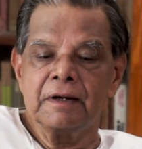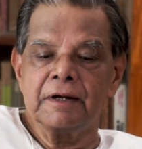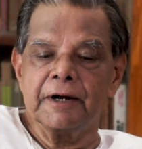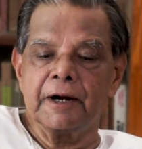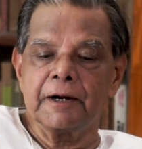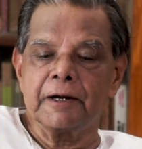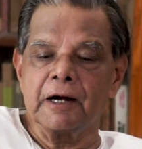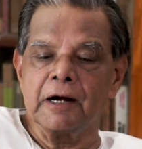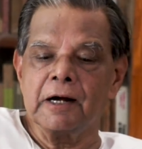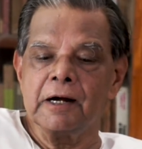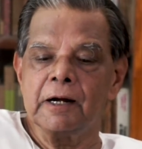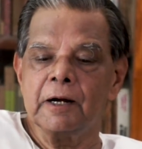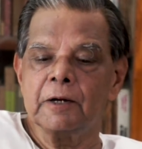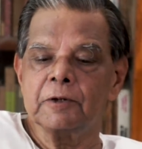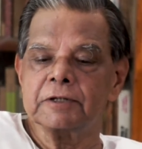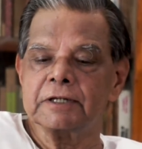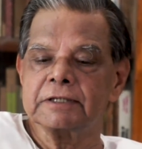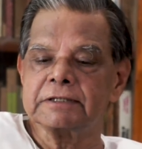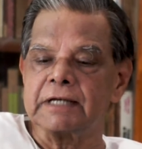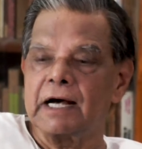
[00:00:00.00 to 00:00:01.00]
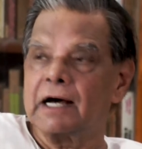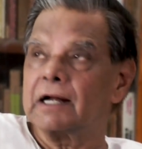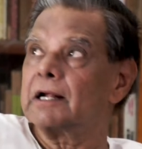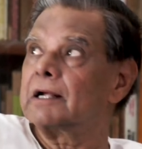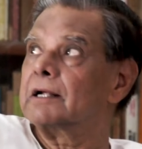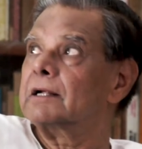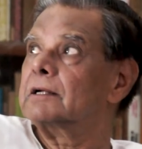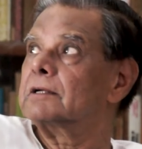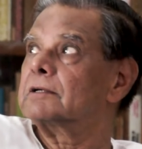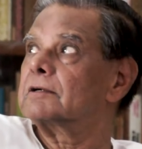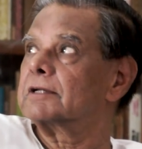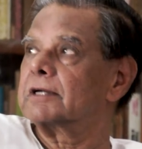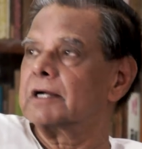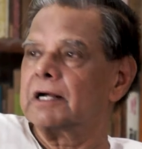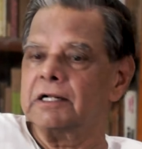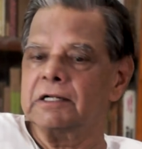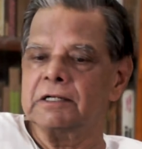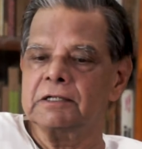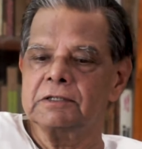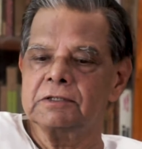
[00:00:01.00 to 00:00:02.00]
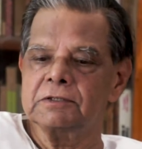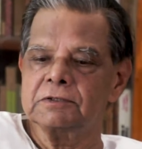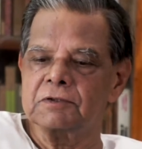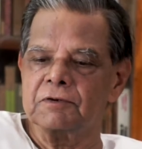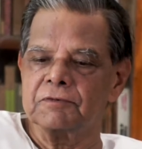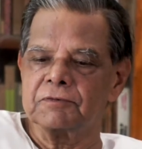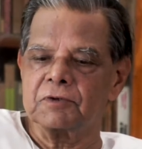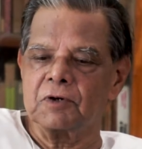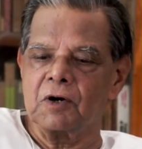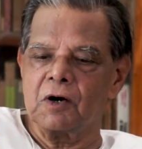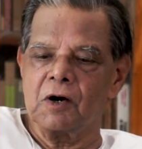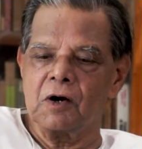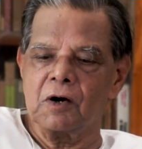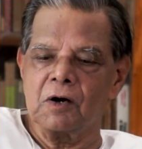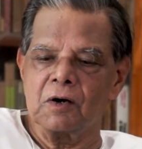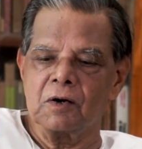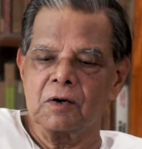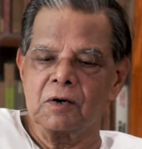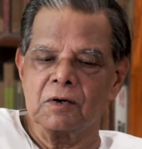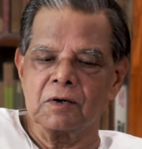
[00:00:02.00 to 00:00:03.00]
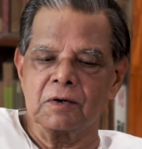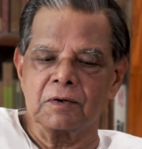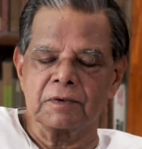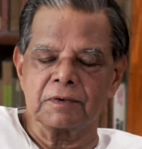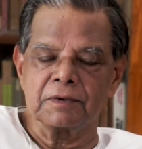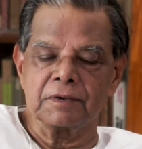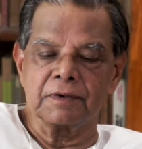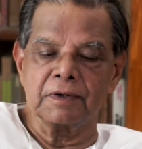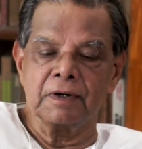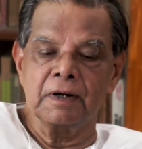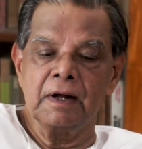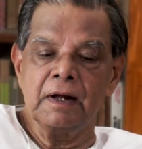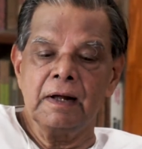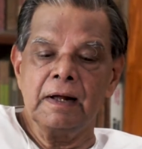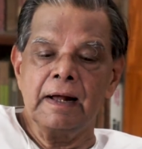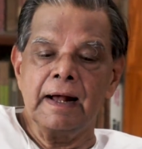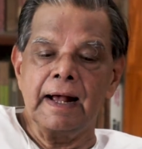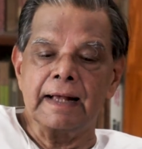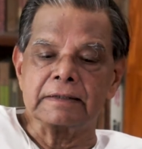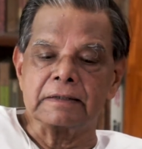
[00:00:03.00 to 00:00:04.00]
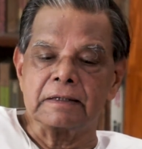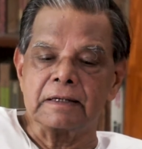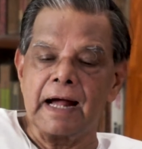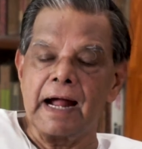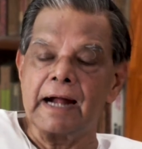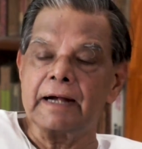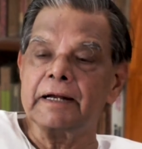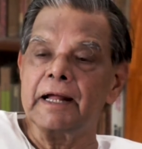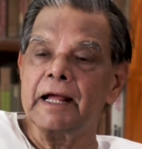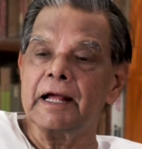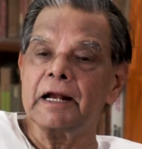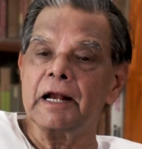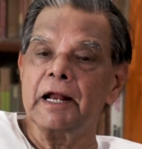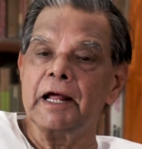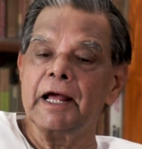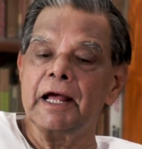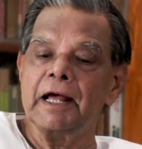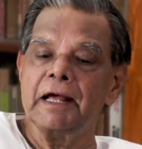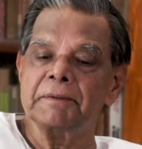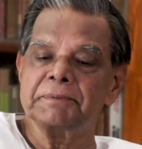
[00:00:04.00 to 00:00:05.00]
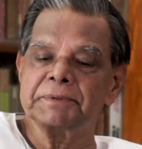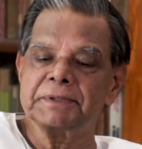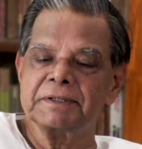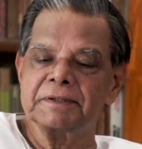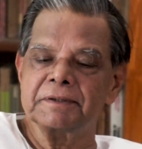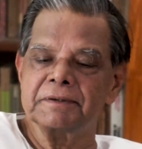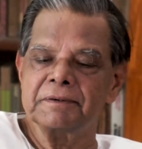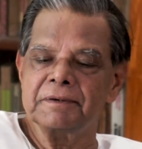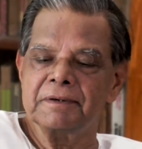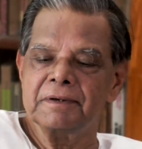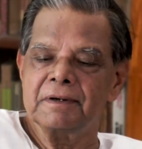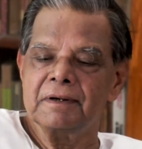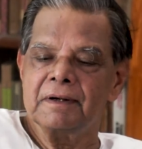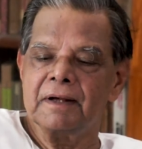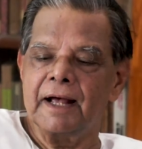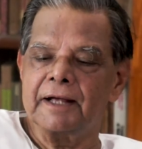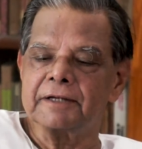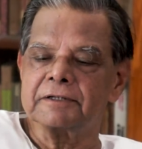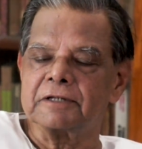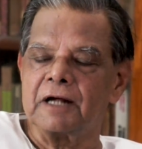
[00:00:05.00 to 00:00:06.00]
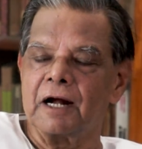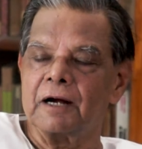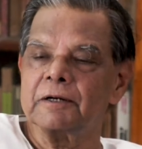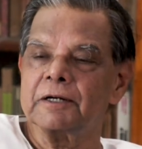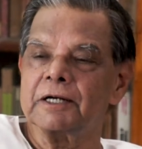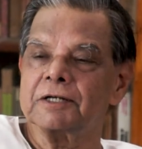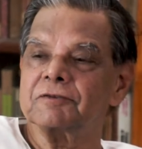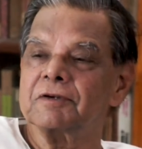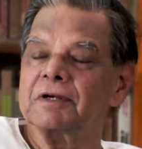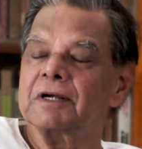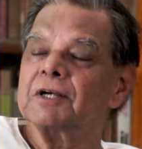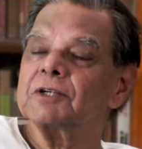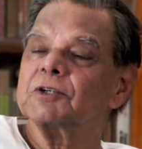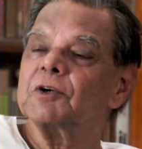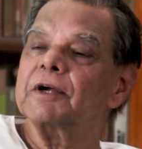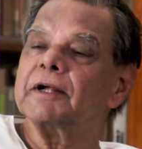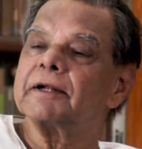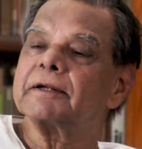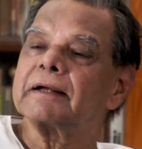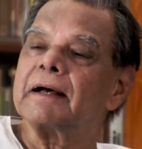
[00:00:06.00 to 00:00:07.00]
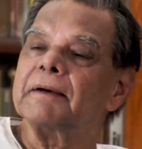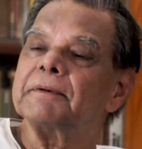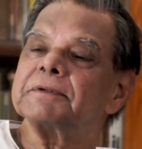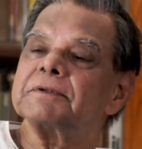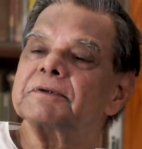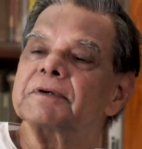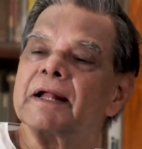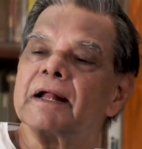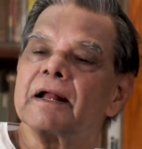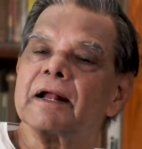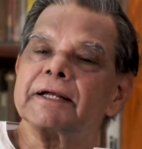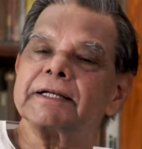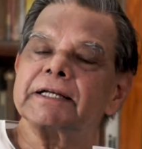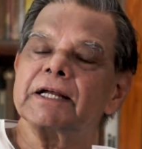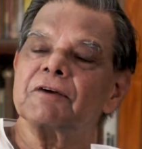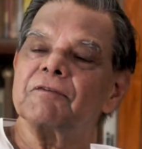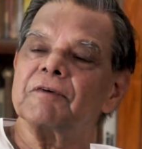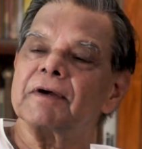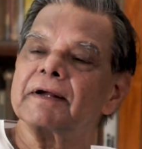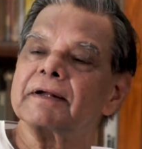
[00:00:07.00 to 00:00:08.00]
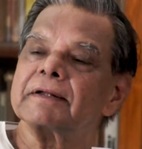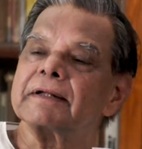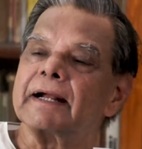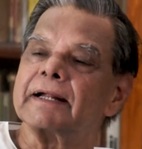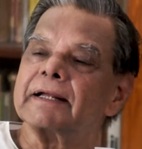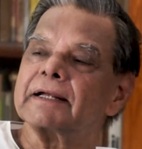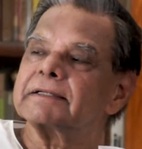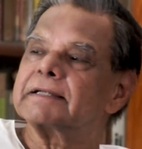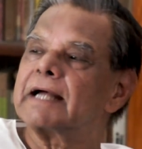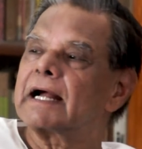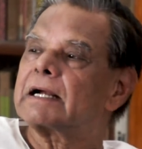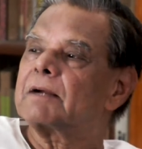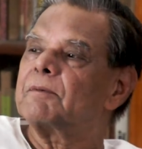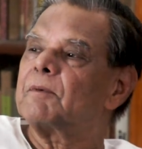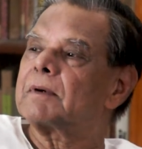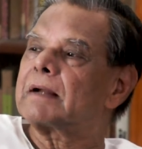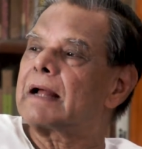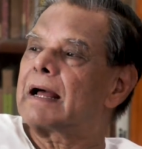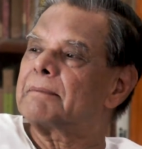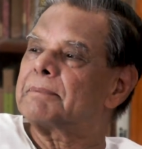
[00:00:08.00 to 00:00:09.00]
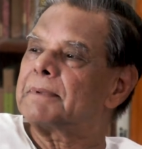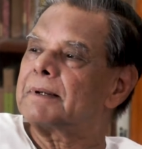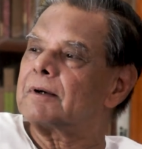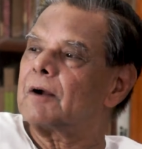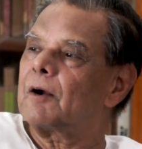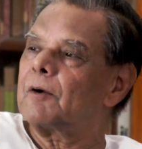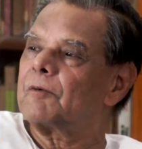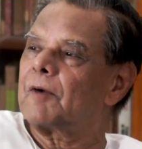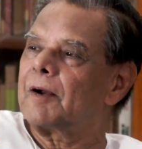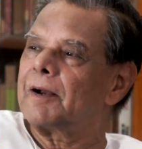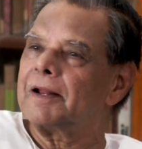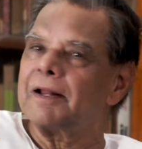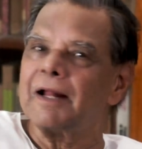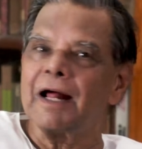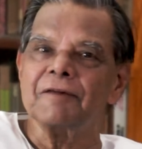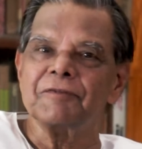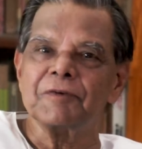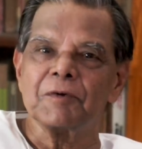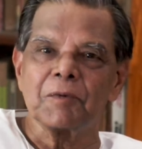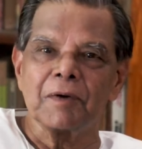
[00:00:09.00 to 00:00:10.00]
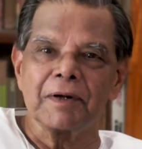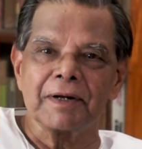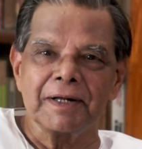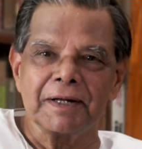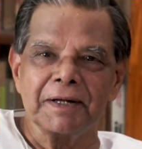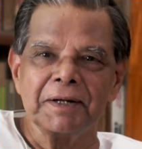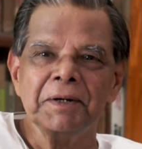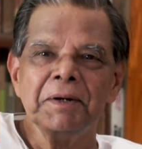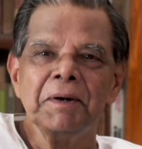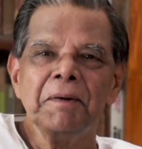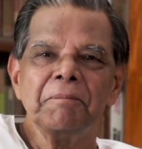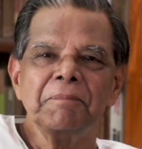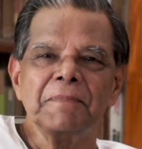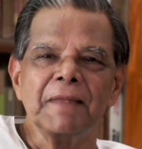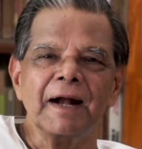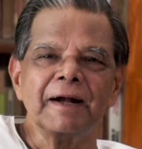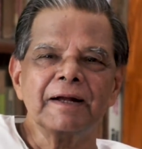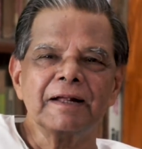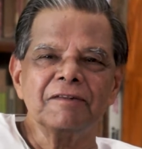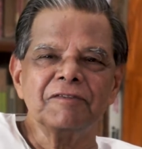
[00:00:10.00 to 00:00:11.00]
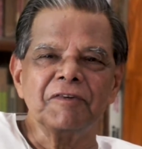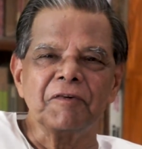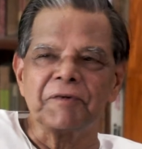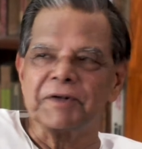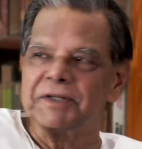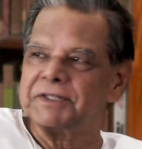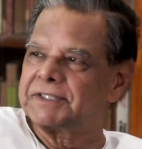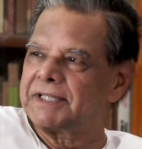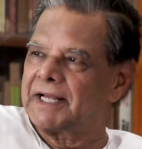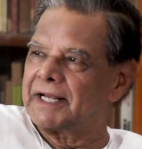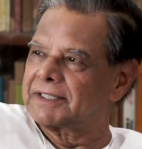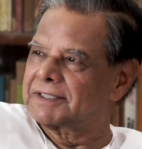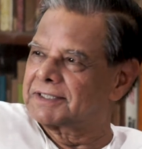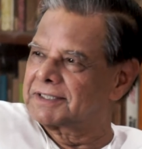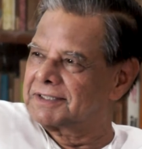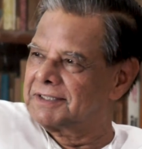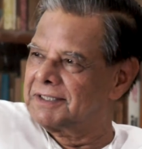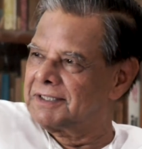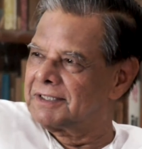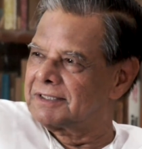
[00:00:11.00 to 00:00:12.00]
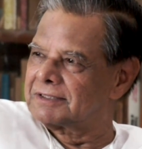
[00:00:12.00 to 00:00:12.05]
Return to the silent to of God, as lightning leaves as thunders. So it comes in a rushing way. That is exactly what happened on 29 February 1956.